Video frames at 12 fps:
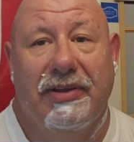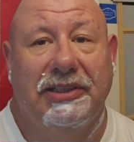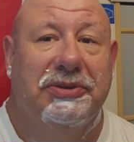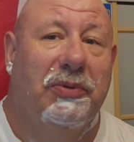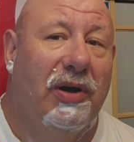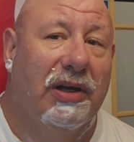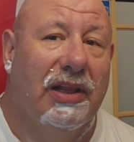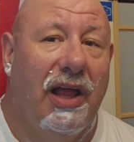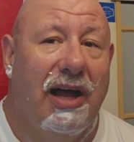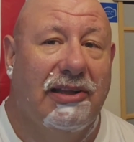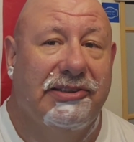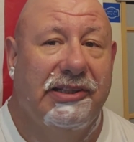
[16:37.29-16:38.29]
Did you want
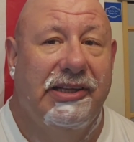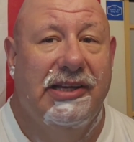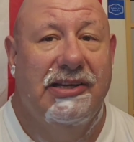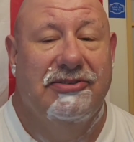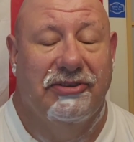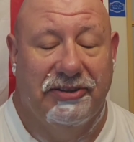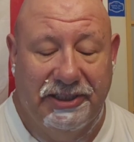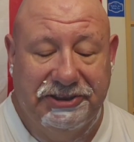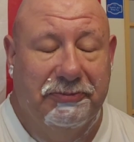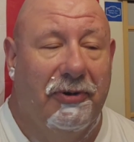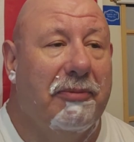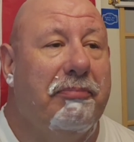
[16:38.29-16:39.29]
glossies, or
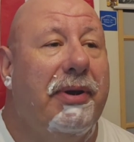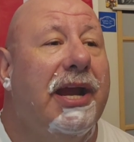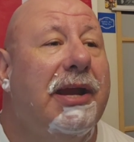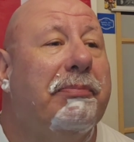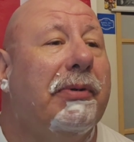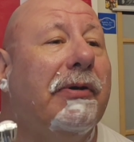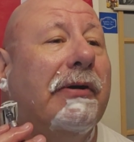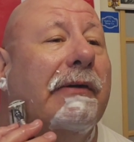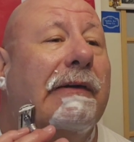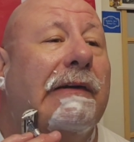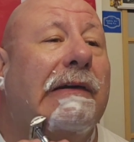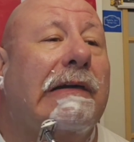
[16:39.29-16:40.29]
did you want paper,
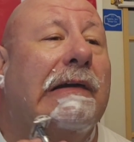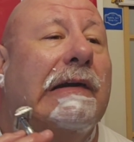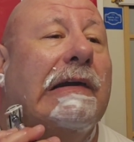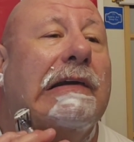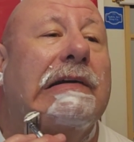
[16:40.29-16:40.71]
or